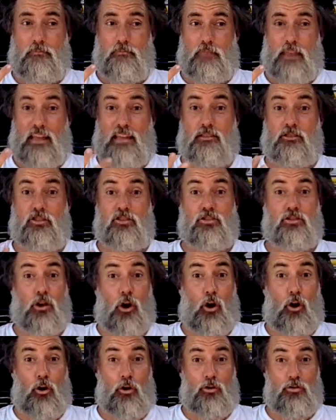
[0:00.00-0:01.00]

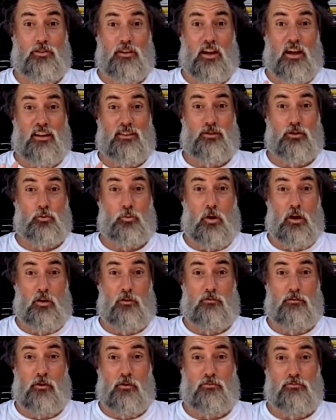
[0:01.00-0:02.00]
Installed a
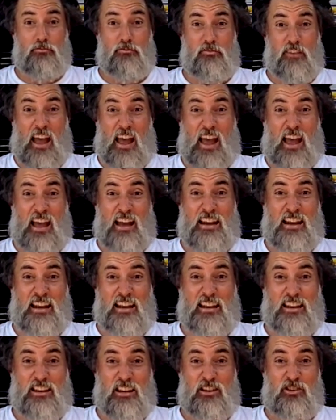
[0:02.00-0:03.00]
12-volt fan.
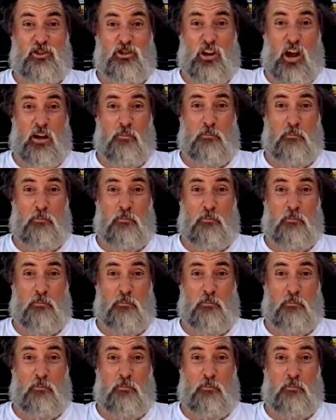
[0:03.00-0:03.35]
Didn't shock